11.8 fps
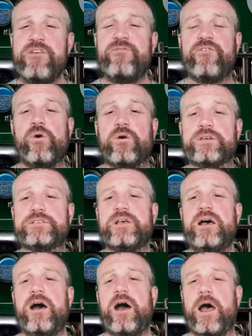focus
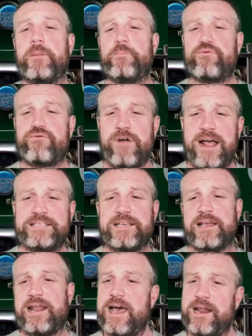on
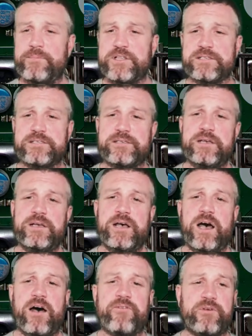practical elements
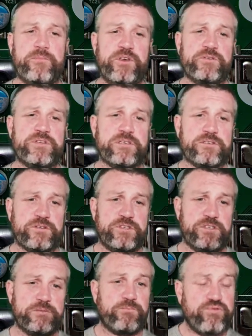of computing, such
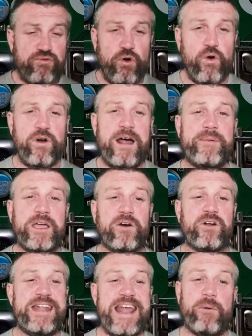as programming or
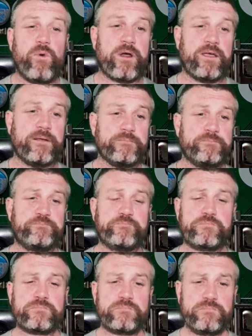networking.
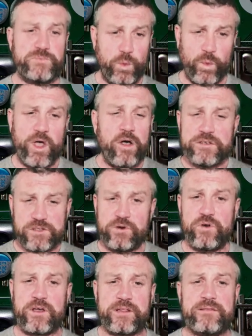We also
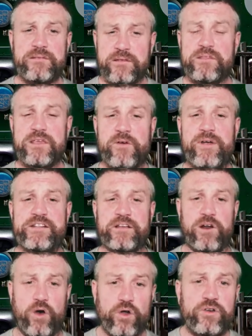look at the theoretical
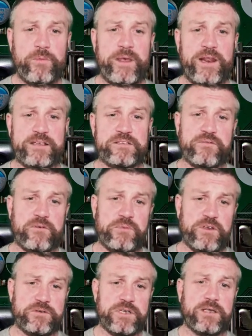underpinnings of
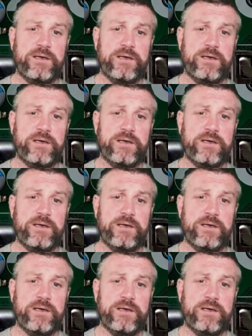computing.